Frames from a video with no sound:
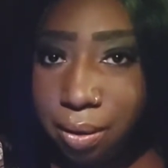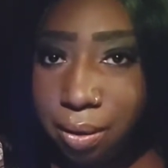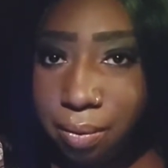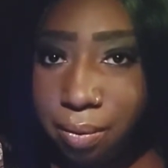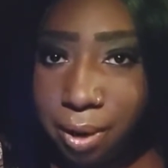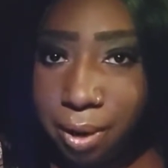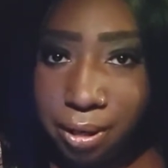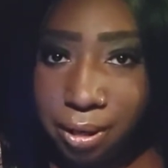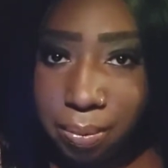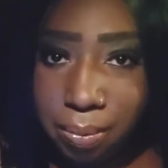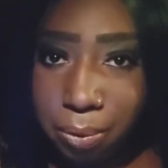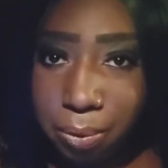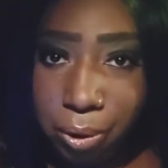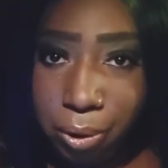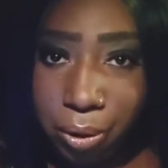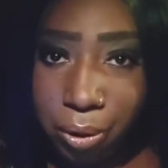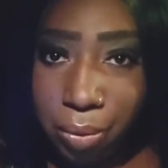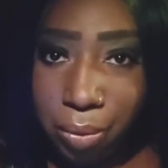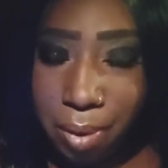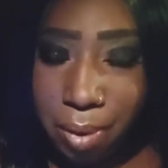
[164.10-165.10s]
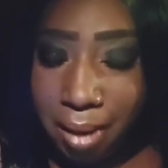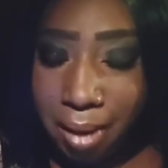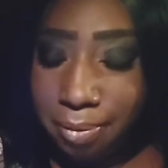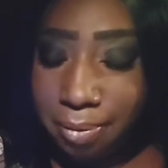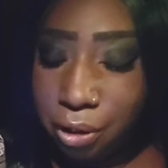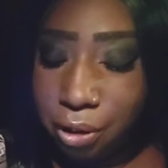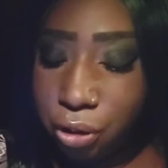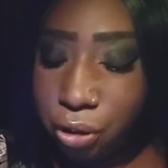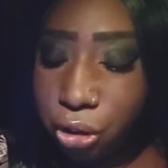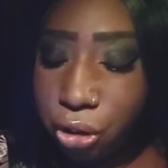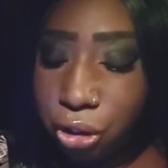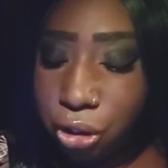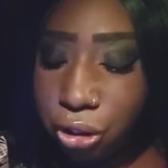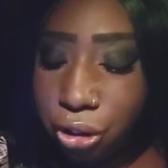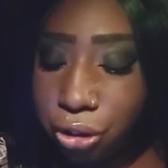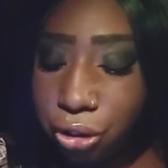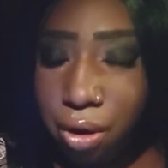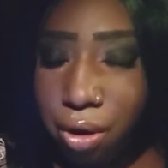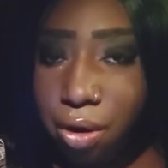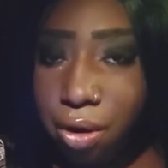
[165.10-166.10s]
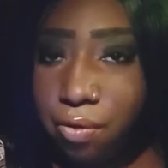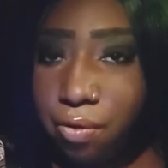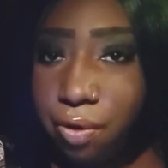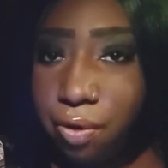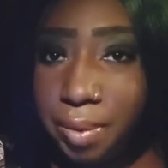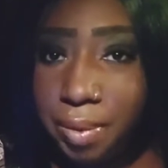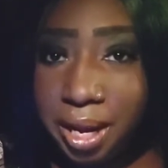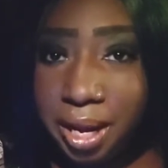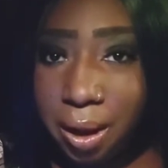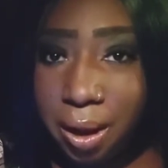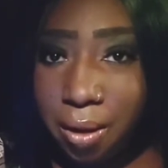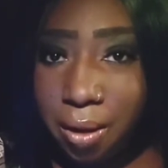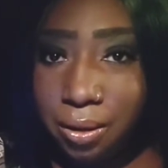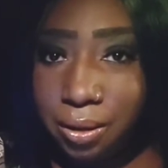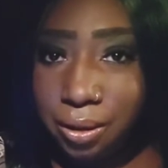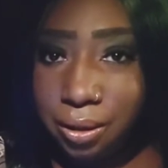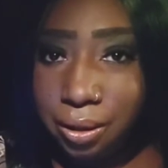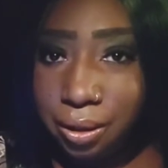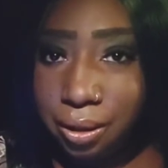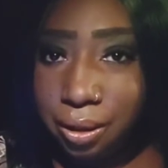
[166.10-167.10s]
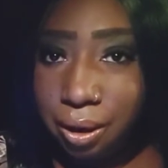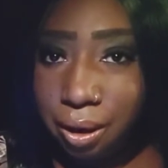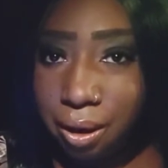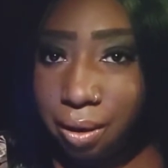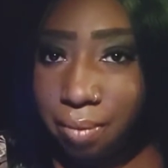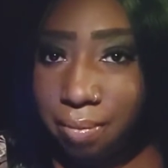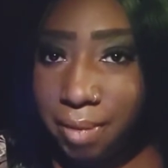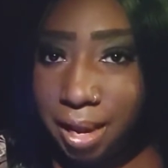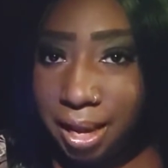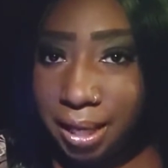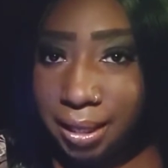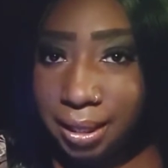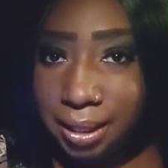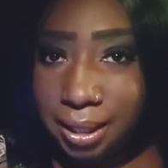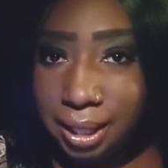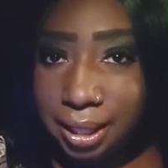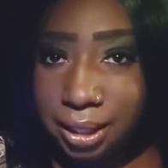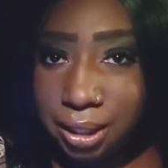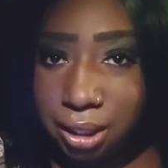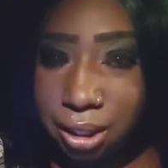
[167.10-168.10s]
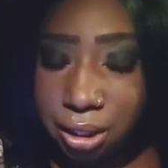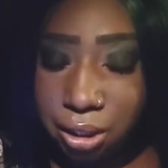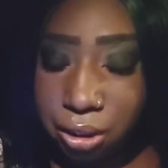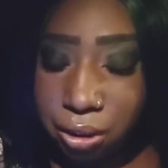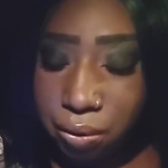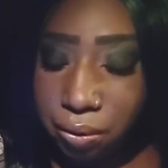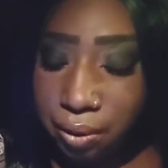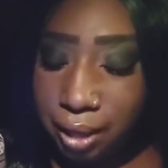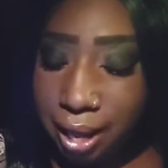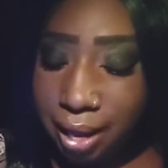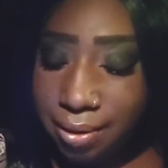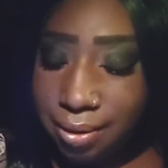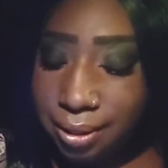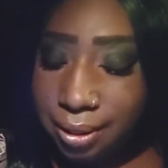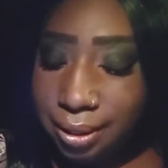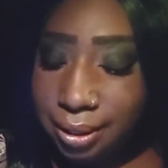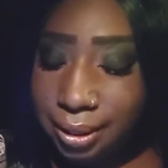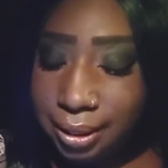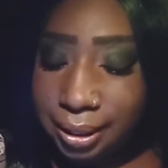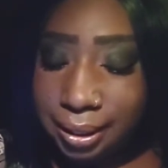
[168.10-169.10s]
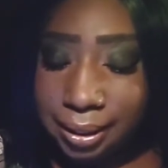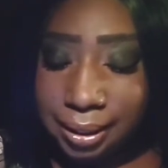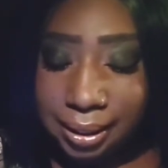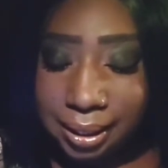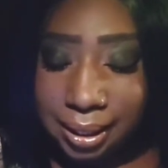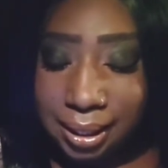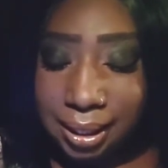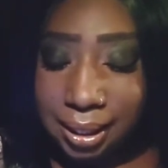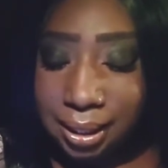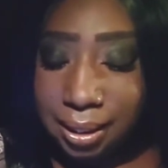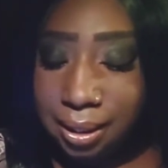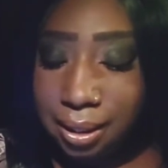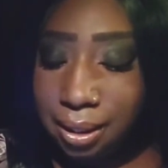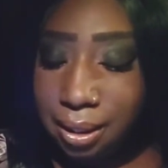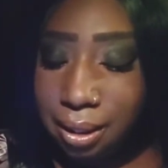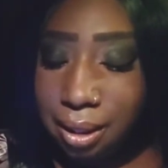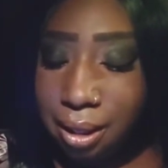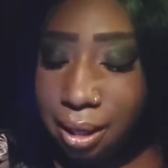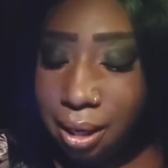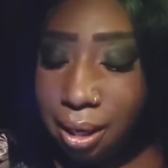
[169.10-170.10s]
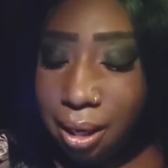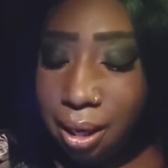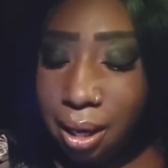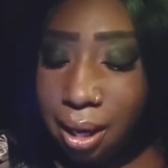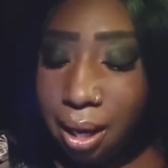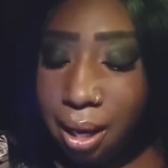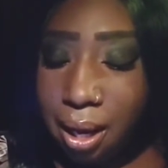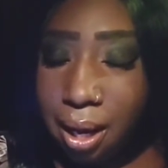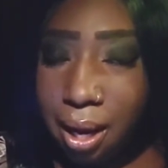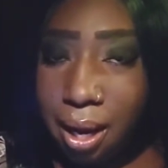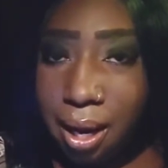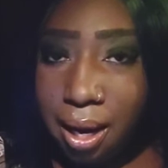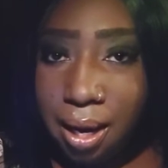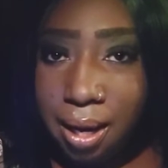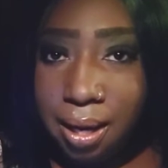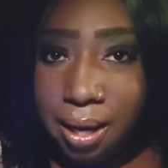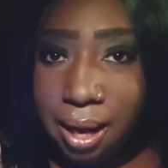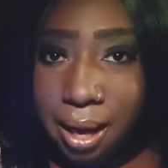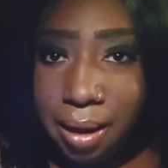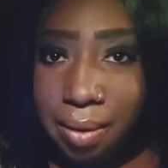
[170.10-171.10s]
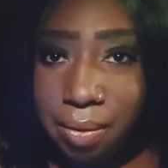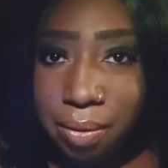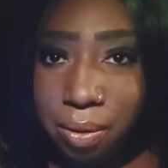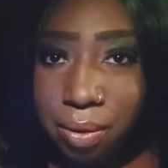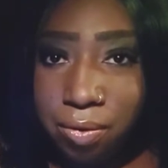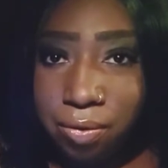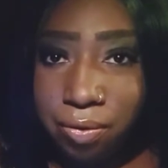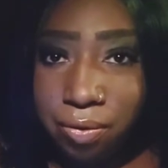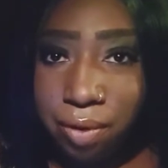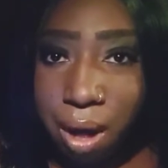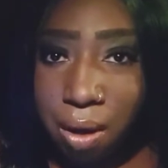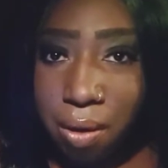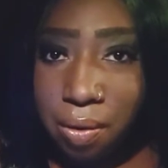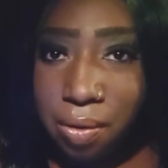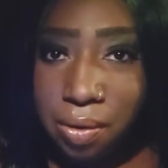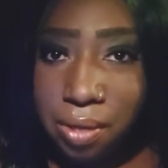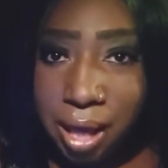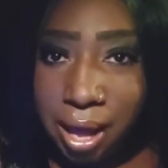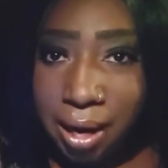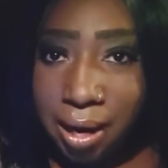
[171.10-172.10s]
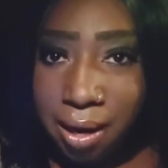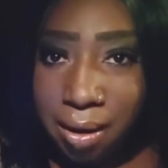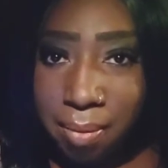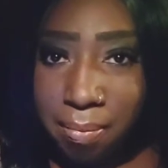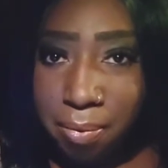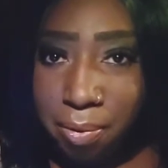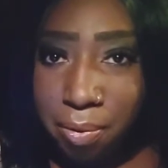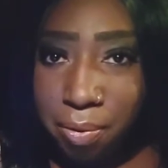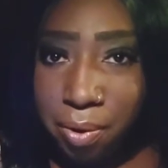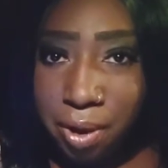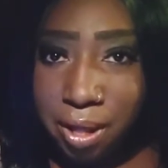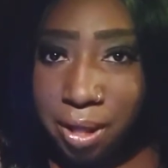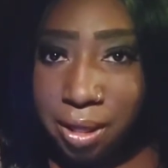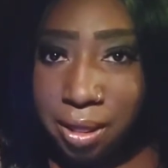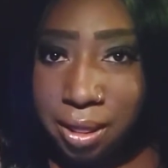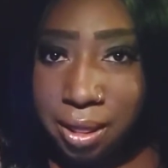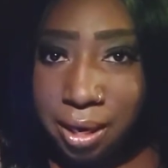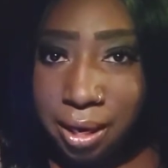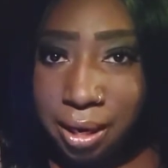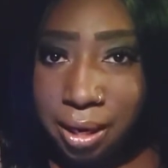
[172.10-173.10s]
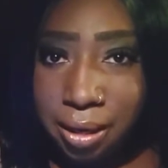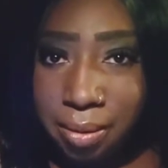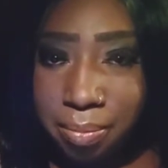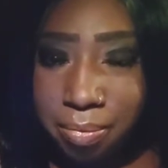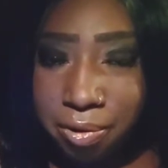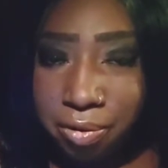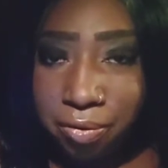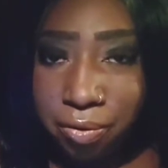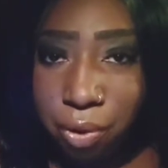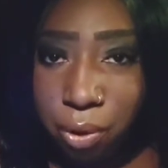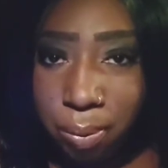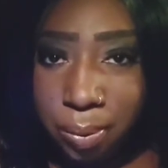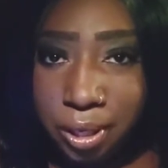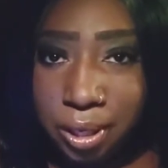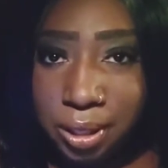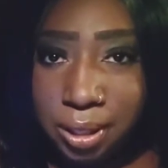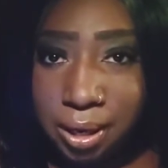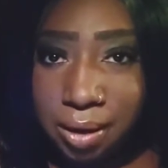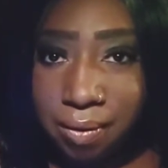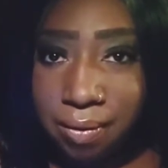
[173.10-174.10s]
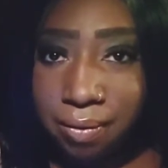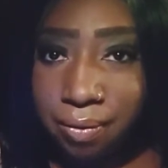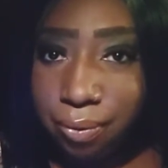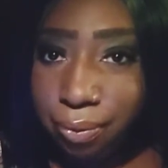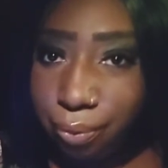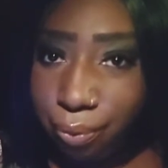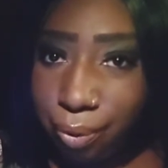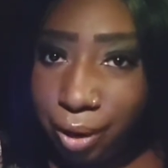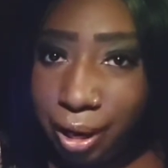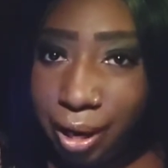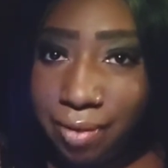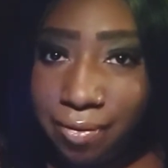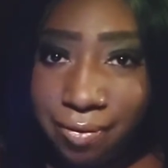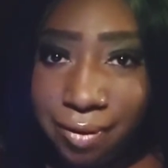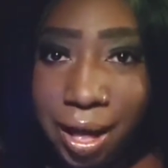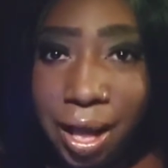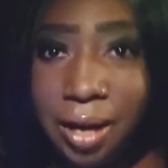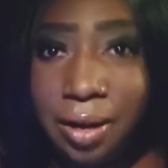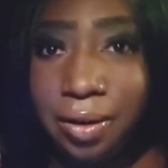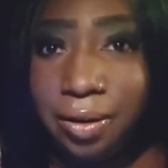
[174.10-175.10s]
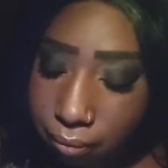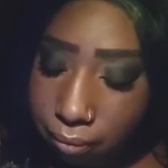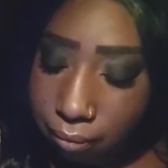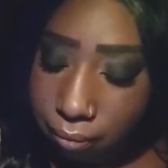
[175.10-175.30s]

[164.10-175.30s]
Westboro Baptist Church from a concert on May 6th, 2016. And I will follow that up with their performance of Ring of Fire.